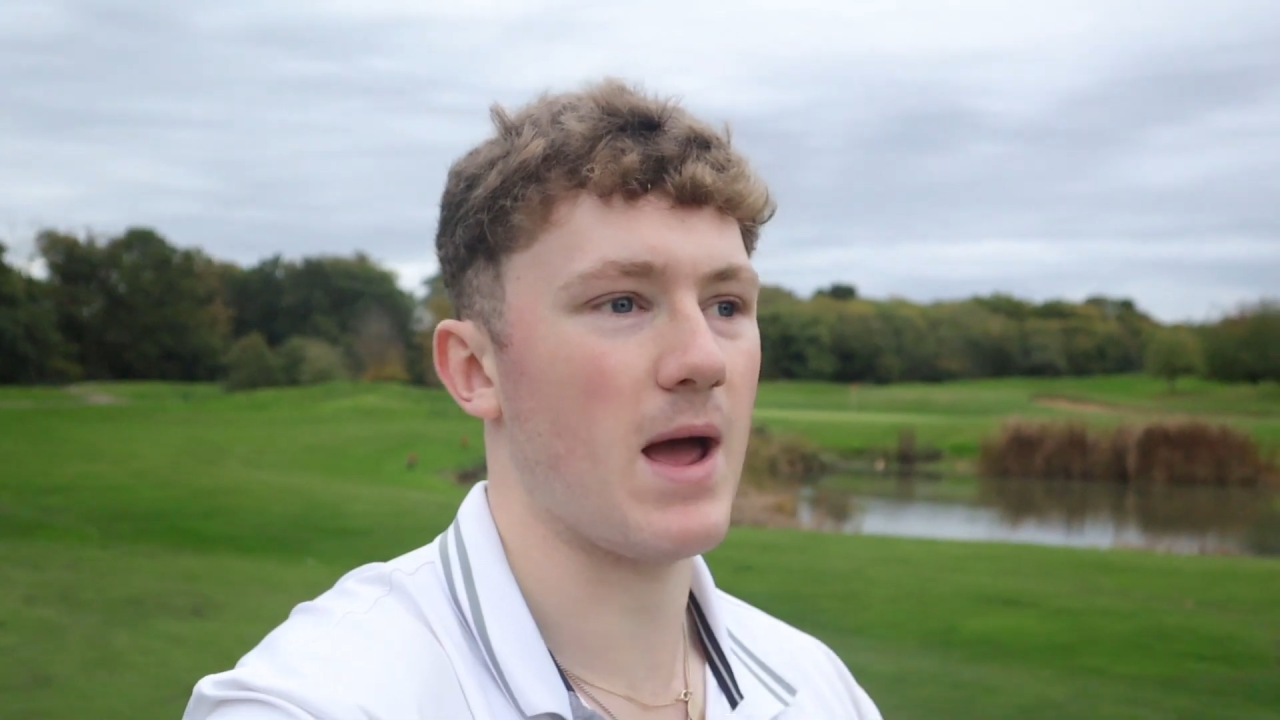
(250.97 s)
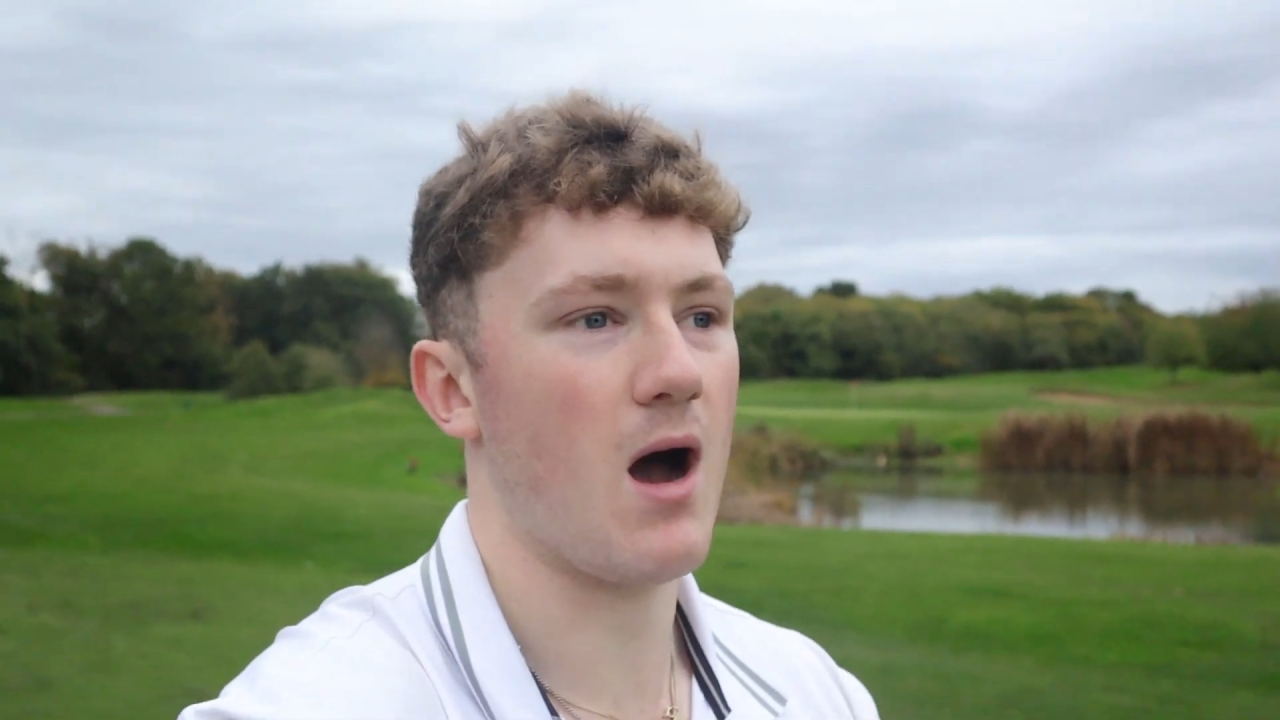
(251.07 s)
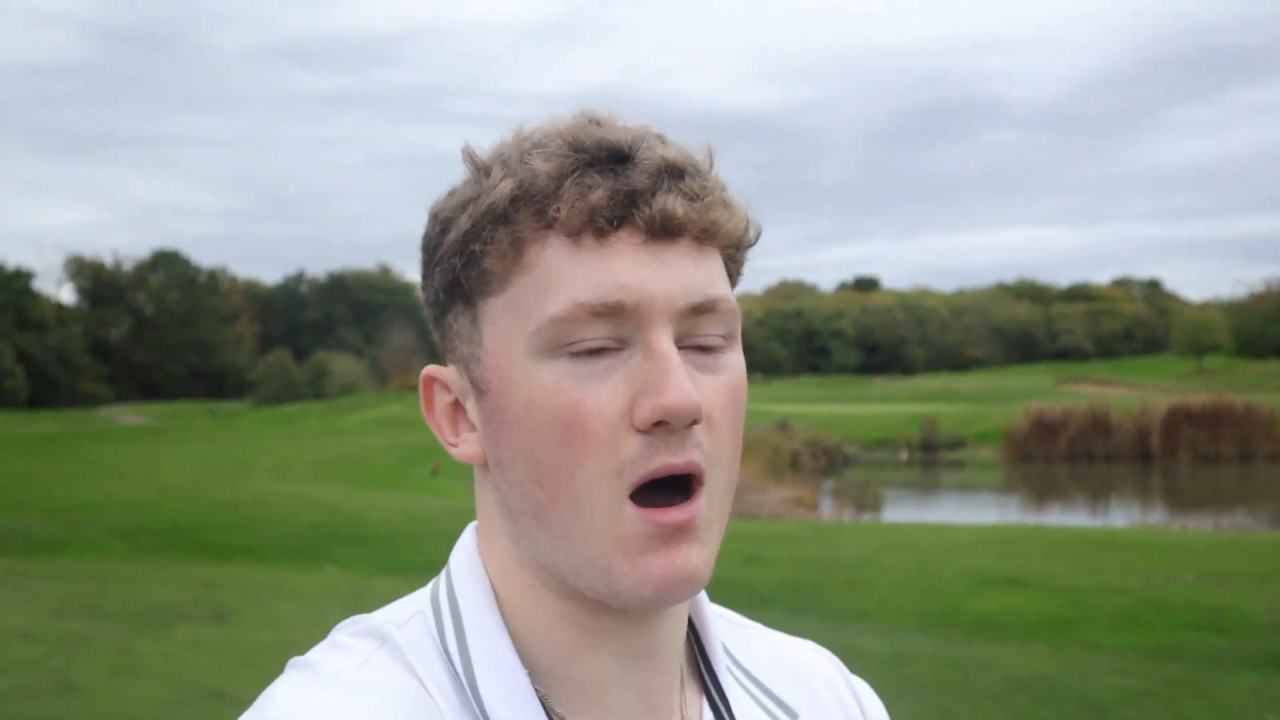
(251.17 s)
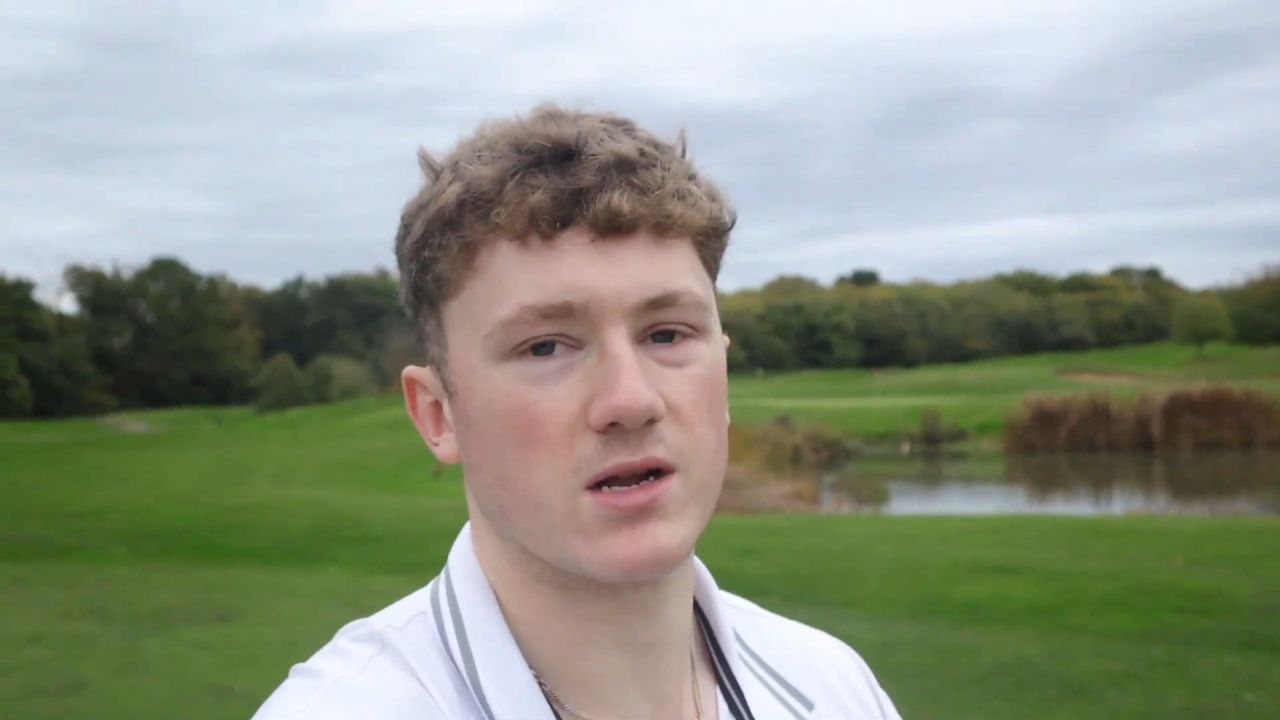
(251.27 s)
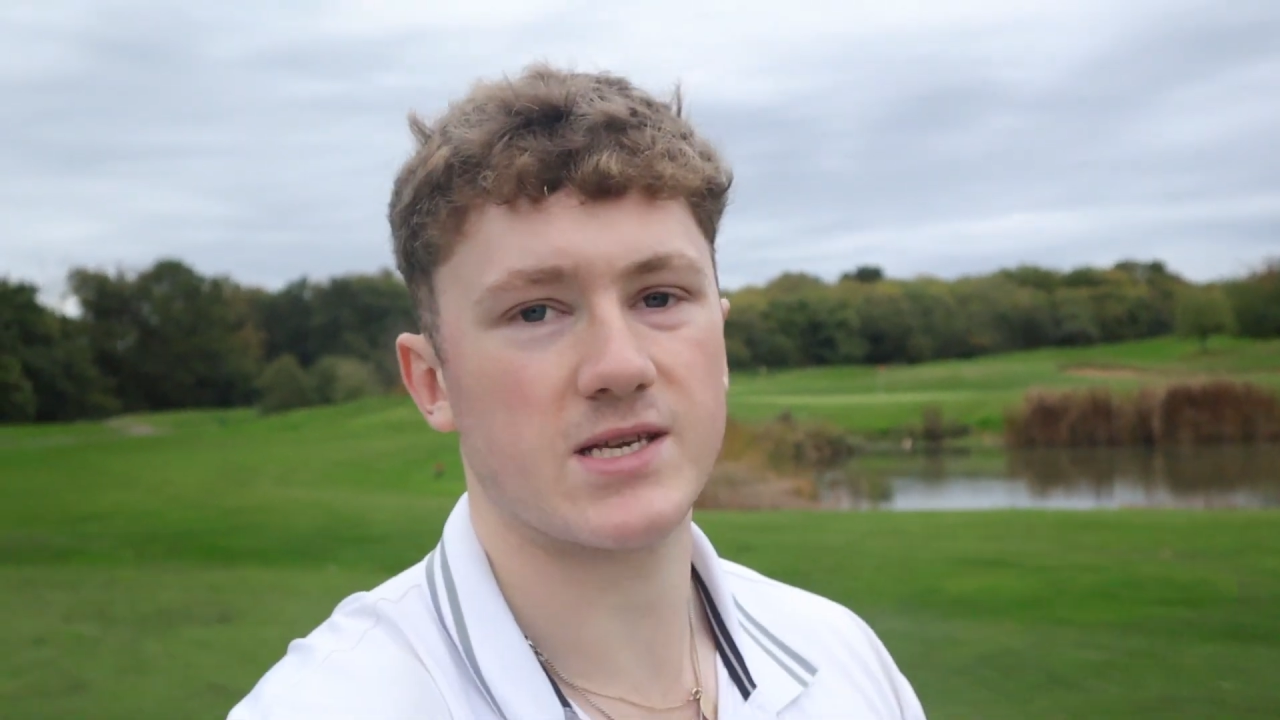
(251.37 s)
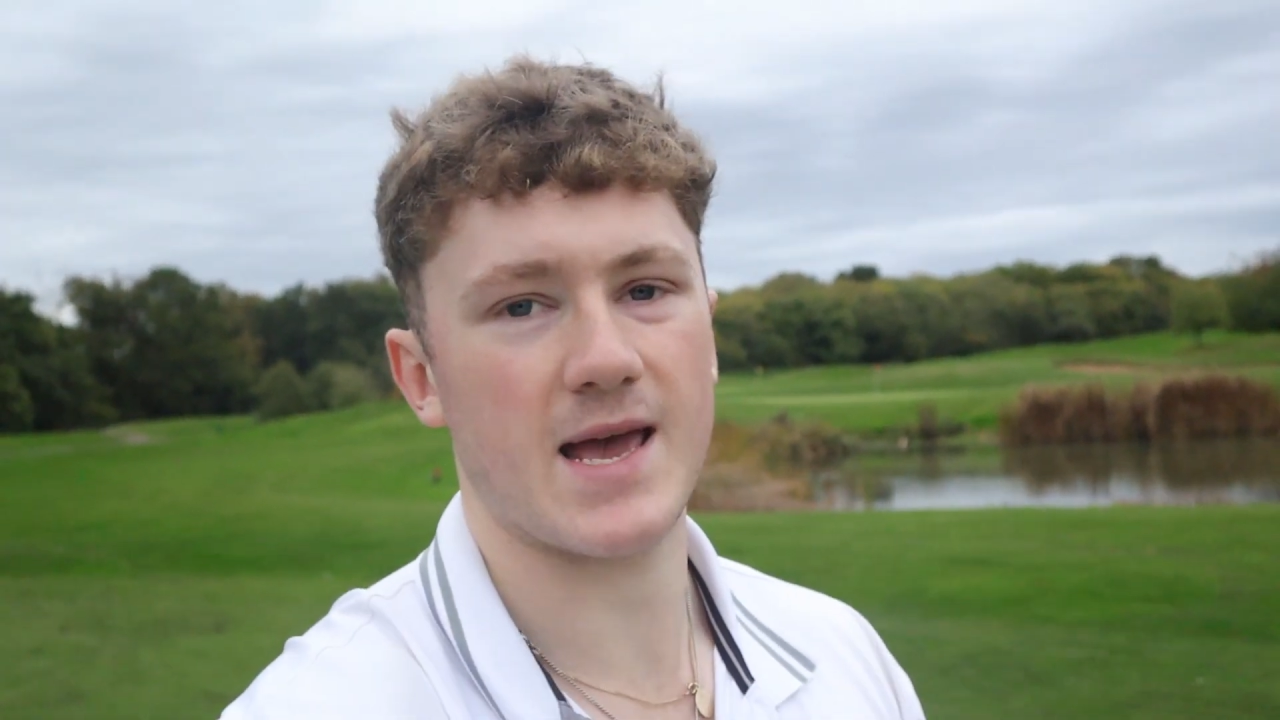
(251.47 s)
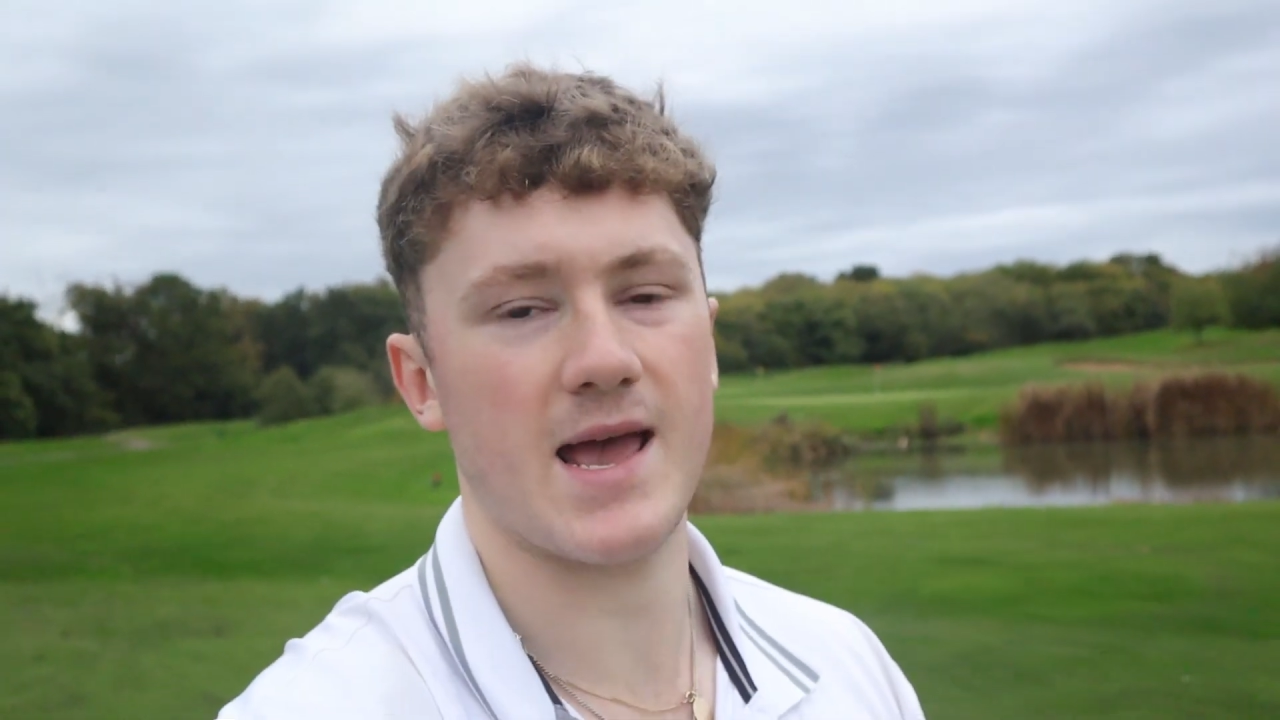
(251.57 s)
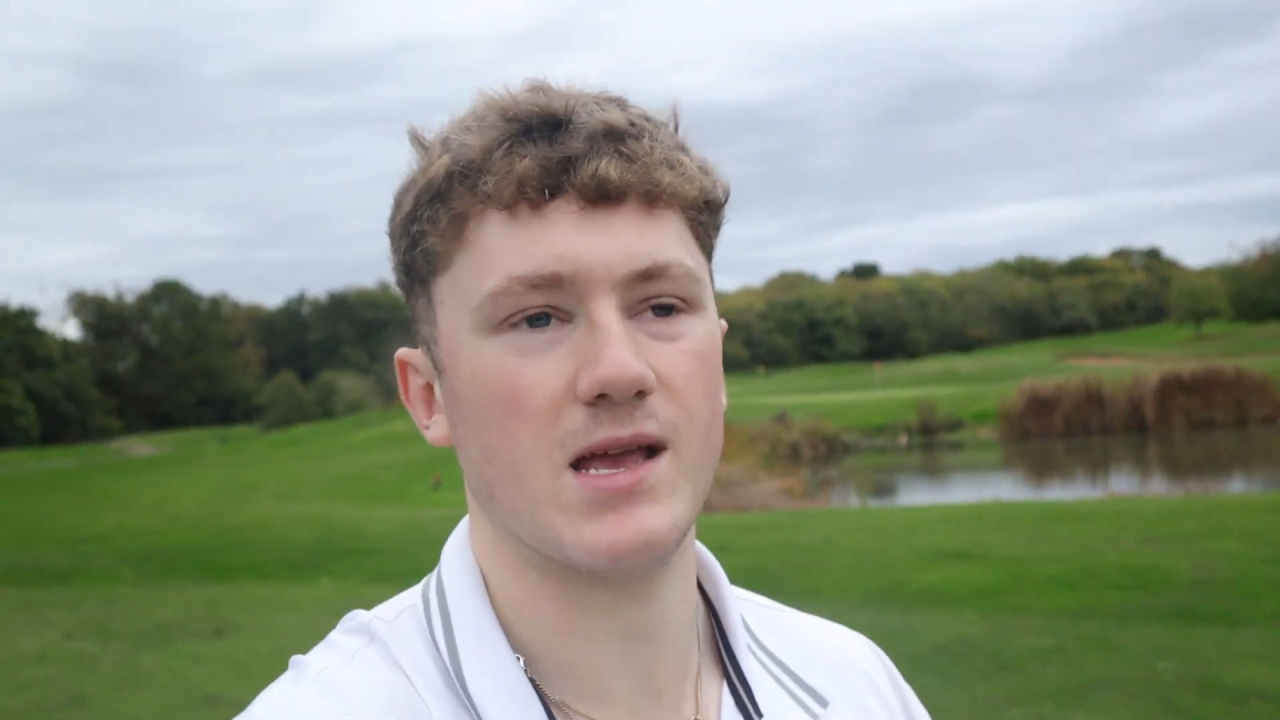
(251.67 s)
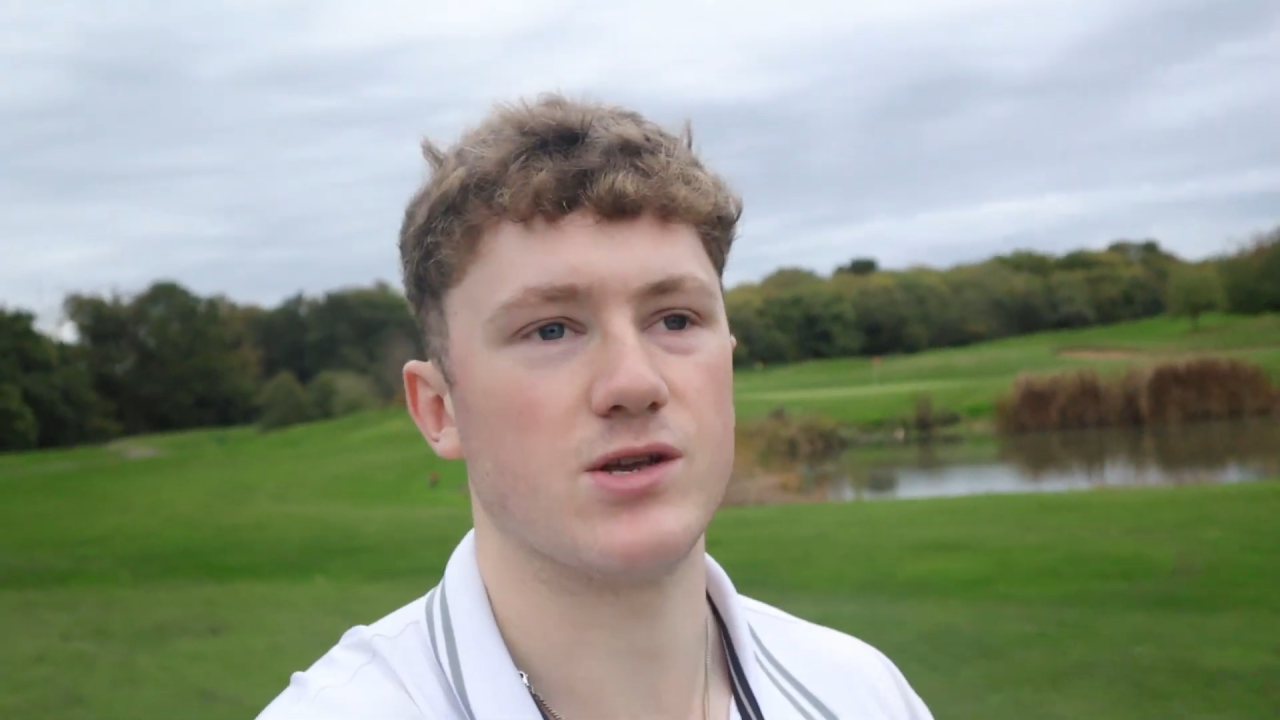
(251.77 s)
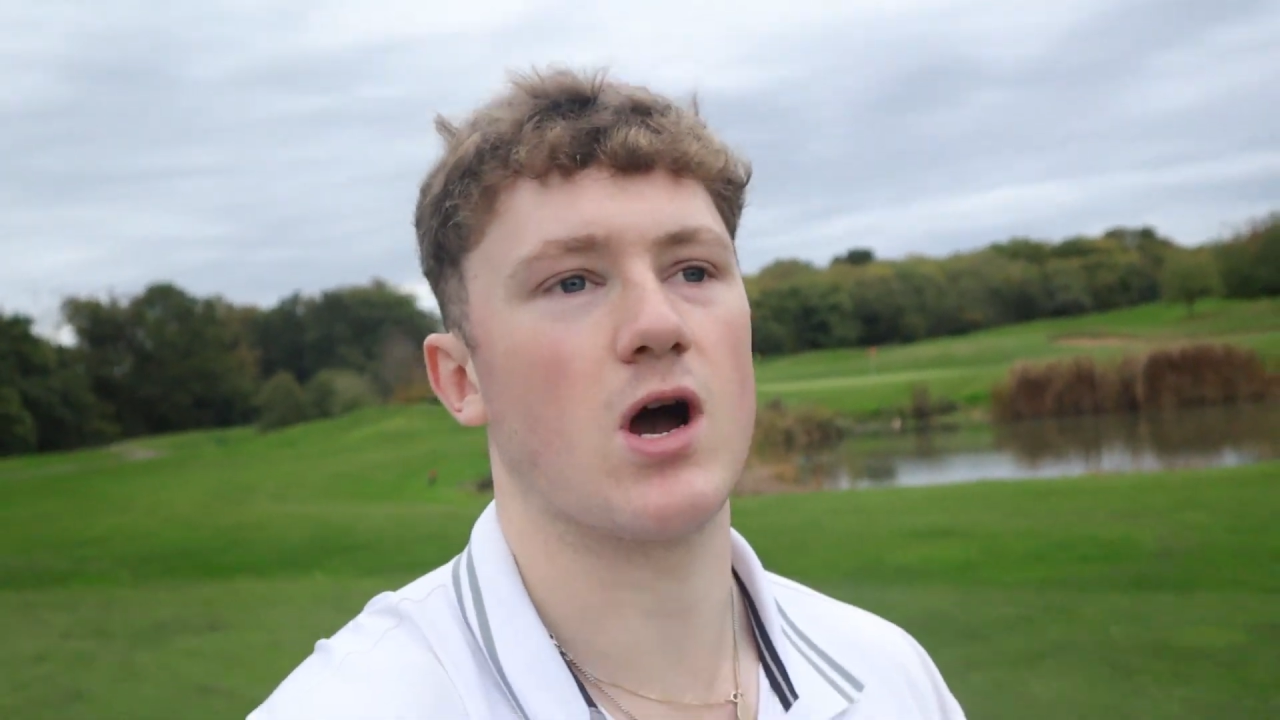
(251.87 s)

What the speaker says: bit harder to hit,